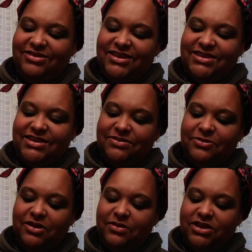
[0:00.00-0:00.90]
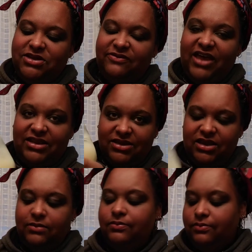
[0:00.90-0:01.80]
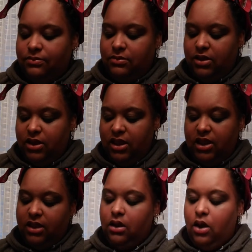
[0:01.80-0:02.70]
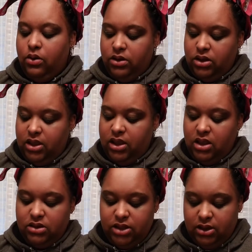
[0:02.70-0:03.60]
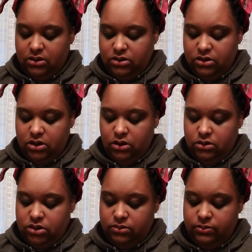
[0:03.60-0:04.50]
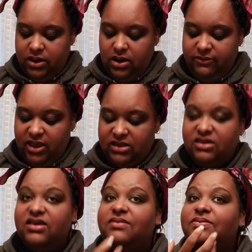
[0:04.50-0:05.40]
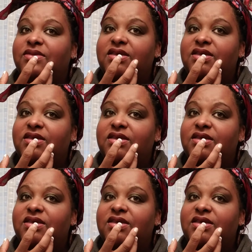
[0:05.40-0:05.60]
this is pretty much Vaseline. And I go and I'll take a little bit of Vaseline